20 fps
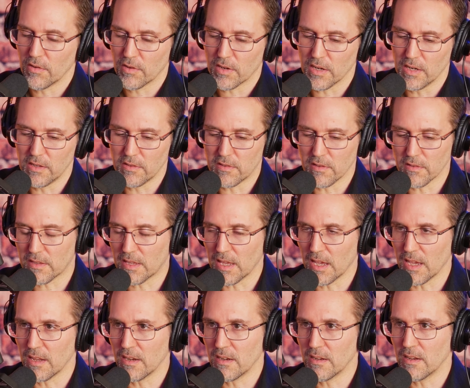You're going to just
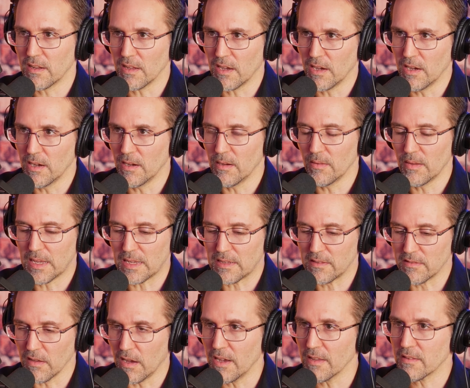get
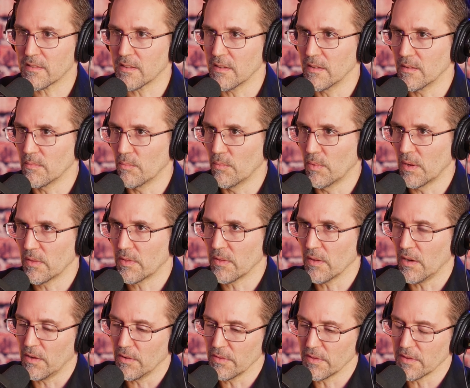exhausted with
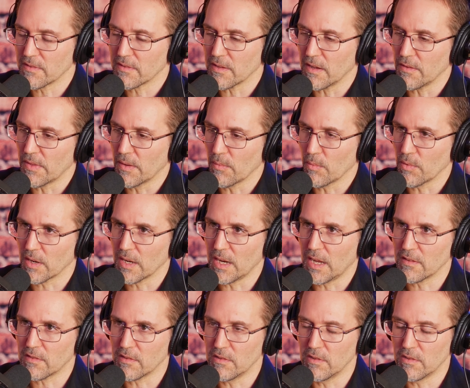all the stuff that we're going to
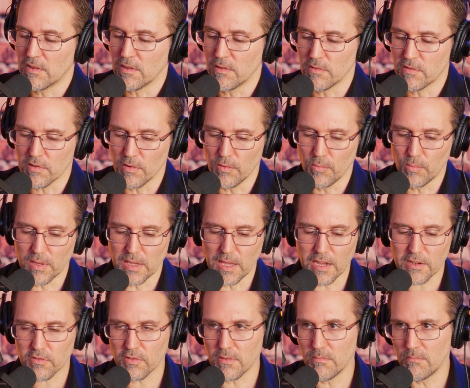ask you to do. So we
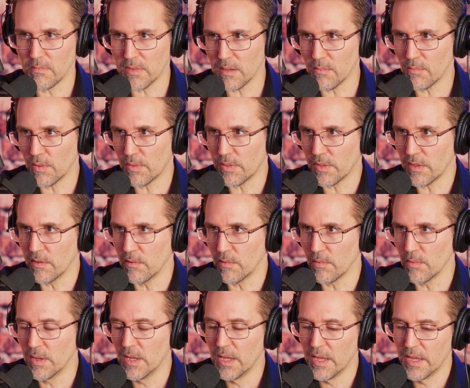actually meet with
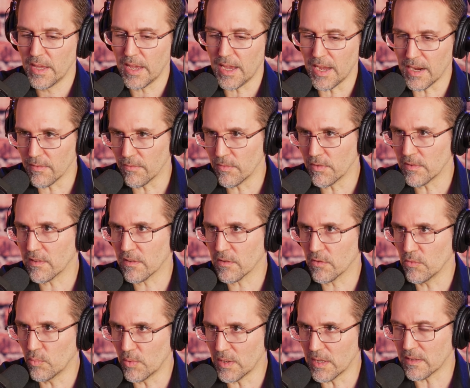you every
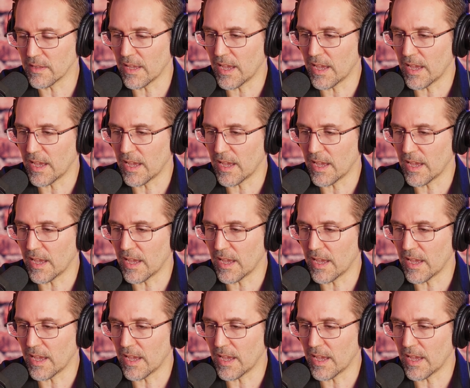single week to